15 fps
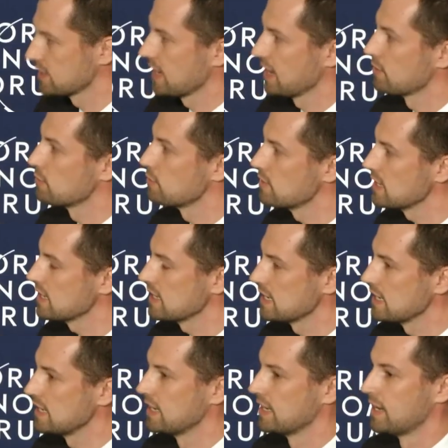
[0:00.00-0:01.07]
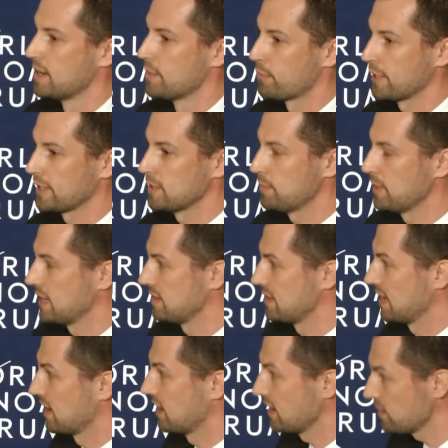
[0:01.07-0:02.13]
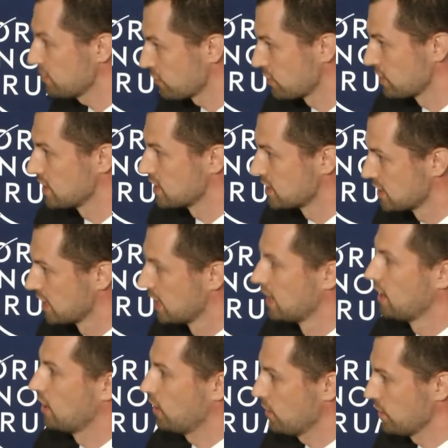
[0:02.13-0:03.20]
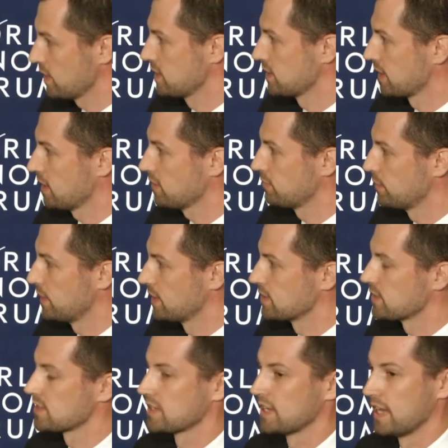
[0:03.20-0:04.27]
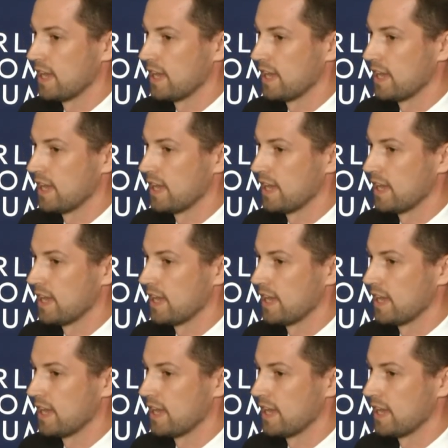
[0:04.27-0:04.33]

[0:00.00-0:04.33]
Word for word: can really bring to bear their leverage on these governments,